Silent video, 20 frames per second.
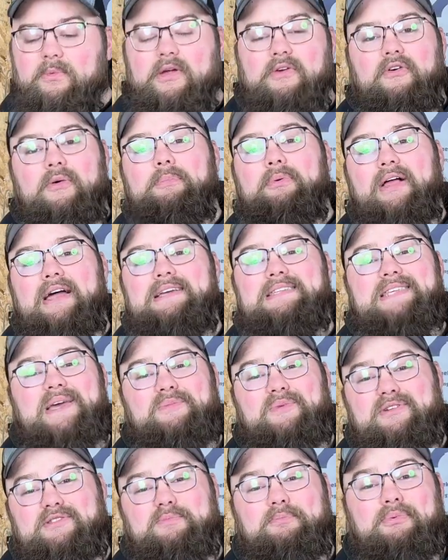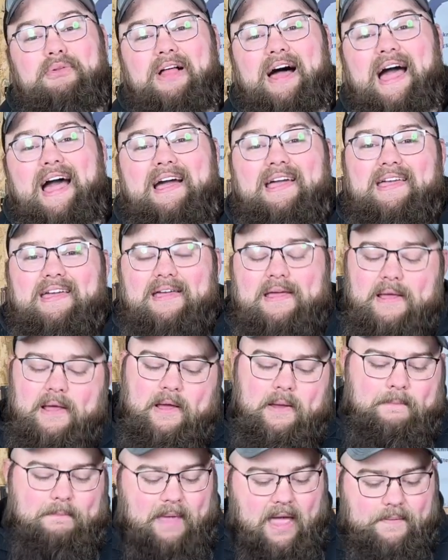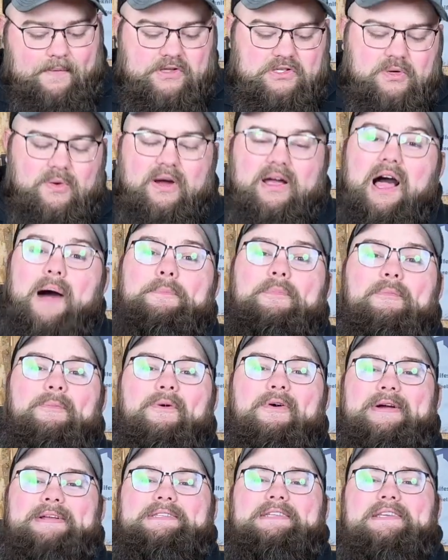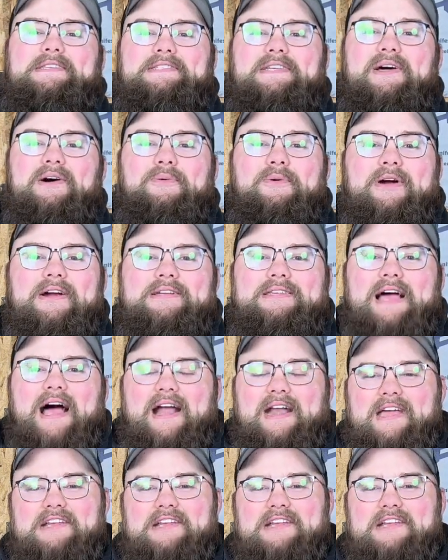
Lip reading: replace it with black. Maybe do a couple more detail works on